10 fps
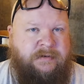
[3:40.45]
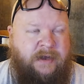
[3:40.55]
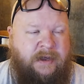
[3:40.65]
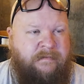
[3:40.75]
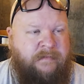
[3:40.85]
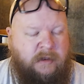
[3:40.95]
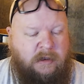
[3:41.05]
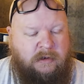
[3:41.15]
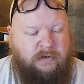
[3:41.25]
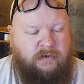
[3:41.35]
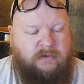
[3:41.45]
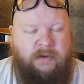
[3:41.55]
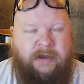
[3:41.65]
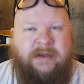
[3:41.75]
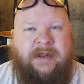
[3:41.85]
Okay. So
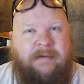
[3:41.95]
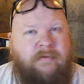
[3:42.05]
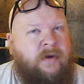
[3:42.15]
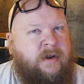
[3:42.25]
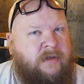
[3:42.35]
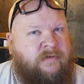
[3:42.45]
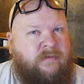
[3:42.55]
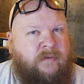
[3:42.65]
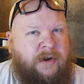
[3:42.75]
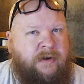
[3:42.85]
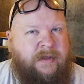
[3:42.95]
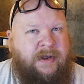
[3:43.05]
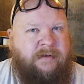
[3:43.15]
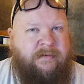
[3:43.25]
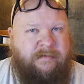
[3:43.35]
you get to that point, and that's where
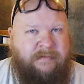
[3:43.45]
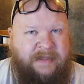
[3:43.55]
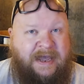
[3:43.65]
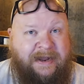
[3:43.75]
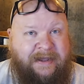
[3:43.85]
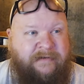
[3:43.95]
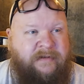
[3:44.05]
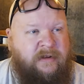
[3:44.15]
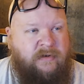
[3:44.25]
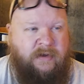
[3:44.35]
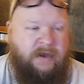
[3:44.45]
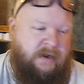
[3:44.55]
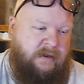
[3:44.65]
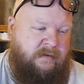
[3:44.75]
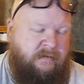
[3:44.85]
that is, then you
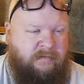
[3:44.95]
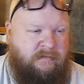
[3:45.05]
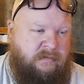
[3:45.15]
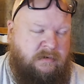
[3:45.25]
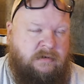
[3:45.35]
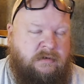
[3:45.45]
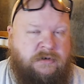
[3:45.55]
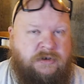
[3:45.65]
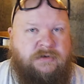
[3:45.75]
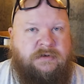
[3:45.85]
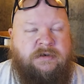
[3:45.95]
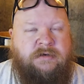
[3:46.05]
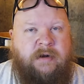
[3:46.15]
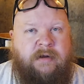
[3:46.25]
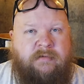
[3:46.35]
just use it in
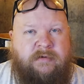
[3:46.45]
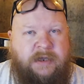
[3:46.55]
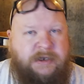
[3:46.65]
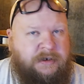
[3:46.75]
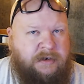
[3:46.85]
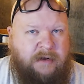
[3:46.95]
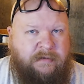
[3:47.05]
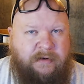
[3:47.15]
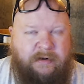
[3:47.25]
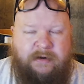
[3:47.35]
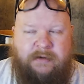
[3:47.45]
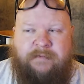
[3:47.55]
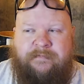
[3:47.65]
your regular rotation, however you're going to do it.